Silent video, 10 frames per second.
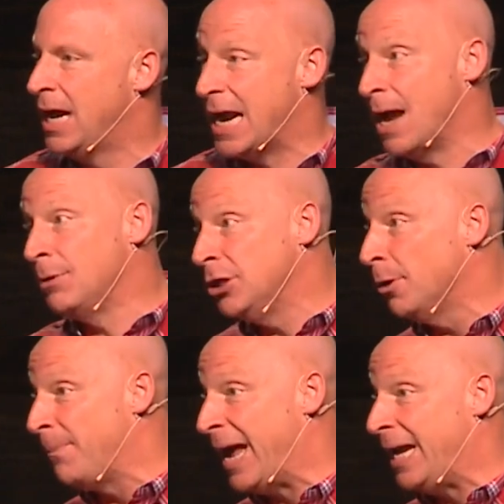And I'm a
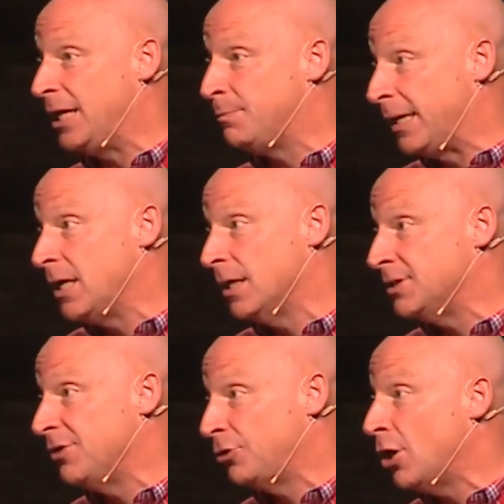little panicked because
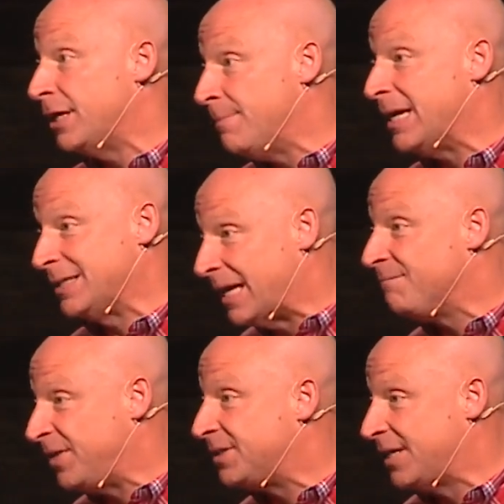in 30 minutes, I'm
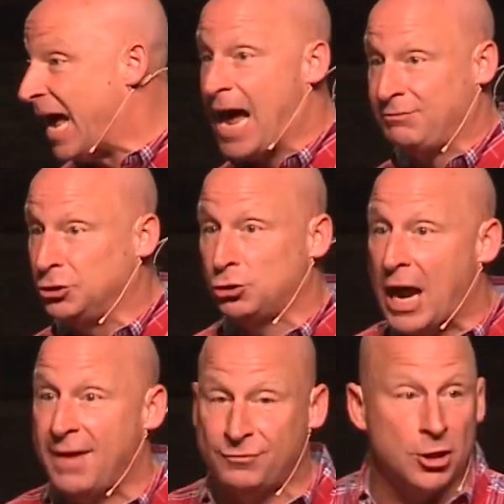fixing to have to
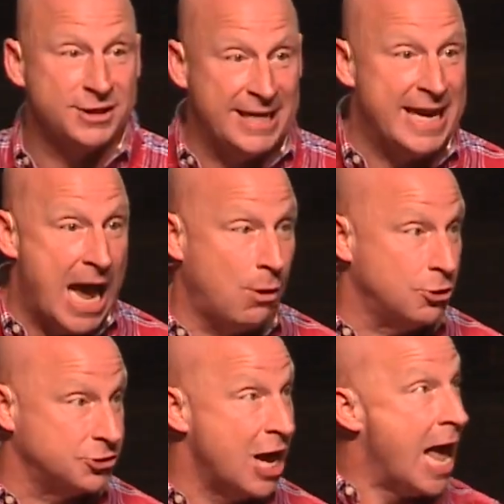drive 13
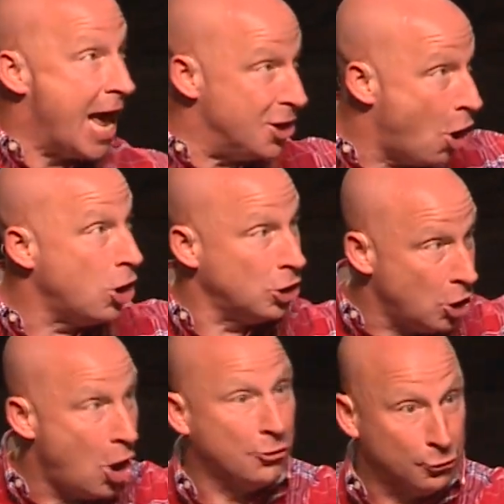hours, and all
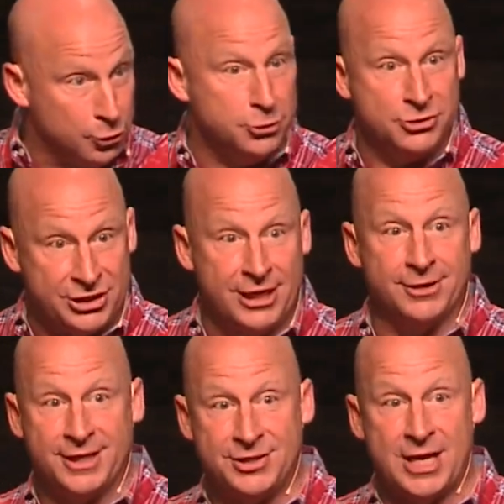along the route,
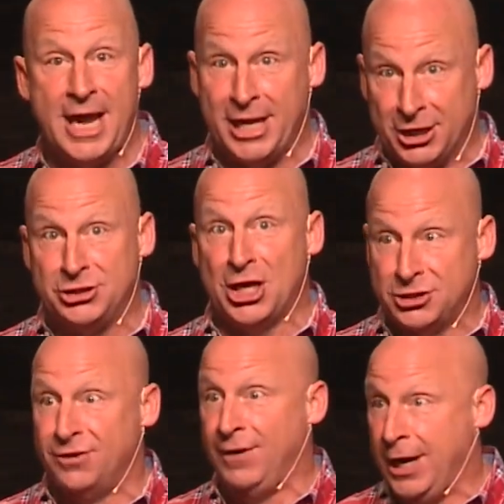Siri's saying,
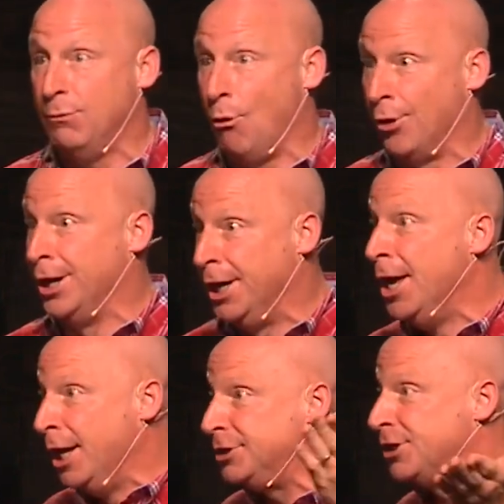excessive heat warning,
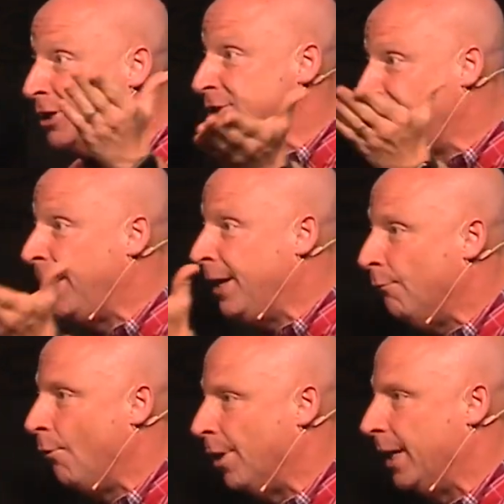excessive heat
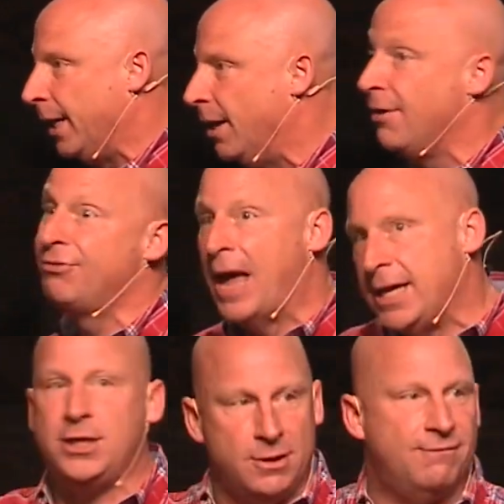warning.
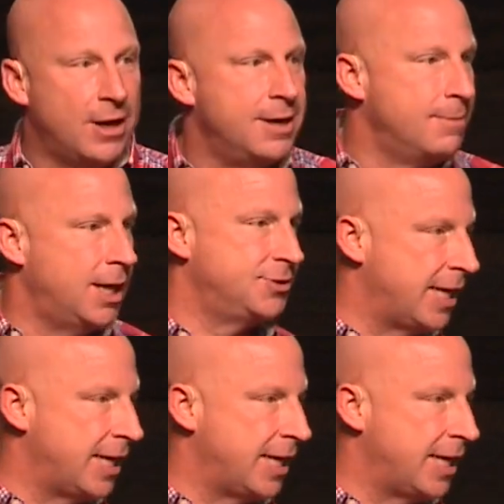Thank you very much.